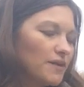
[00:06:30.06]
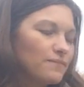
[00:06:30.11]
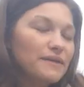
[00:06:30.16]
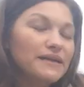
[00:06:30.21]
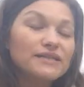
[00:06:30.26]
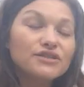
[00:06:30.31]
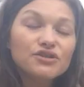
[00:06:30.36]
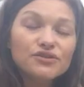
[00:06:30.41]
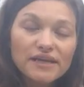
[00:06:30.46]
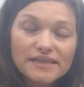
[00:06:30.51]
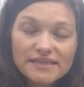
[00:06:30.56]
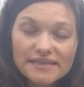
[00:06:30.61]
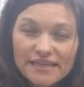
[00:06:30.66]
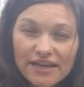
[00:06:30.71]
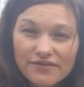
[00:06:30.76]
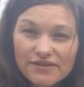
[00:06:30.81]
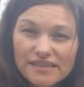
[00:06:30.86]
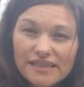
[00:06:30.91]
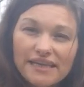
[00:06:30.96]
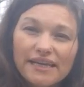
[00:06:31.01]
But in
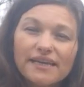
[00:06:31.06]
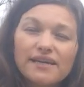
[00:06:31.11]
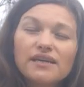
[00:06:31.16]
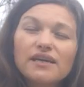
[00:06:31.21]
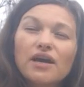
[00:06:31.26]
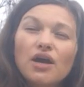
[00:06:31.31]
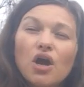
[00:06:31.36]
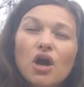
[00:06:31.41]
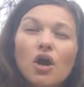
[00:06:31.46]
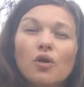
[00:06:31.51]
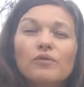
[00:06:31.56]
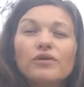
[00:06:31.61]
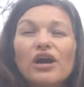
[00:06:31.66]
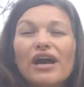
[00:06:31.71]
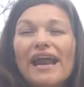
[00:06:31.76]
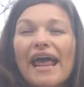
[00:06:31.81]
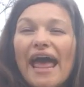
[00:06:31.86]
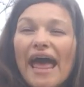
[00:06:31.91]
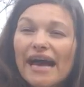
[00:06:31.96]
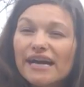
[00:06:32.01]
2017, we
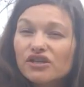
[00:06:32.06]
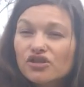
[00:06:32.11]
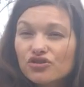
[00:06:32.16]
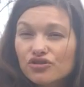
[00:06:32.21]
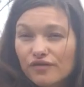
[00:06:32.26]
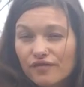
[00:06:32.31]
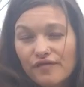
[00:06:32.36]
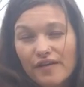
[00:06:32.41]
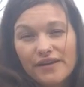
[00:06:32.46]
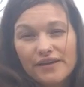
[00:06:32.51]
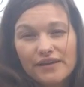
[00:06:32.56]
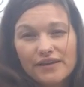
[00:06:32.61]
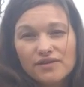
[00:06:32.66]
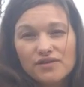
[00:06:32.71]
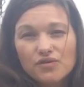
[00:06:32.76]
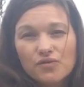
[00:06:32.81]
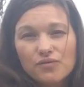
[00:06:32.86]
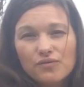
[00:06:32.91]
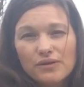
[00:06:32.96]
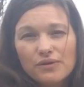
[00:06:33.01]
got extra funding,
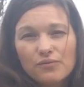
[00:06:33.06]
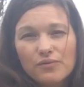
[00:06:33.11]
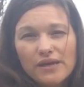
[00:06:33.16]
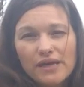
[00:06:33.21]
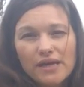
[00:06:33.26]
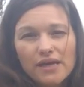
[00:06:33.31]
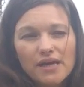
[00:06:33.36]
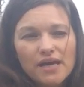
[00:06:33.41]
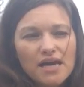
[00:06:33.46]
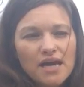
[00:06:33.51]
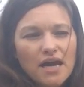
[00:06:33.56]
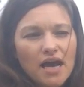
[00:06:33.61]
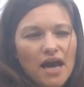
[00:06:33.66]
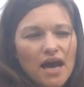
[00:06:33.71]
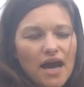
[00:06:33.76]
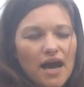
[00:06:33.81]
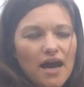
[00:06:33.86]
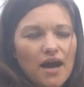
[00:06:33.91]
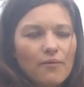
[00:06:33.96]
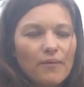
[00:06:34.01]
so we
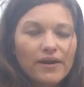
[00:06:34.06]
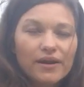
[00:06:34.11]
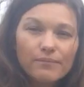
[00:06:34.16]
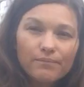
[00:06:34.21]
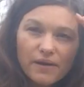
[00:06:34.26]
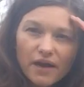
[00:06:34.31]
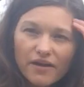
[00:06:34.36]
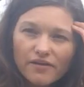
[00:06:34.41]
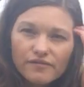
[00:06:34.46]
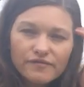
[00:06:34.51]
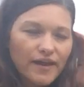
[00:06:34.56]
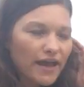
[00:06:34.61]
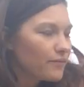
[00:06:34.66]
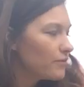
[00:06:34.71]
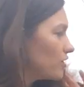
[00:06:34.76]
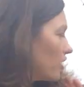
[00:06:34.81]
went above and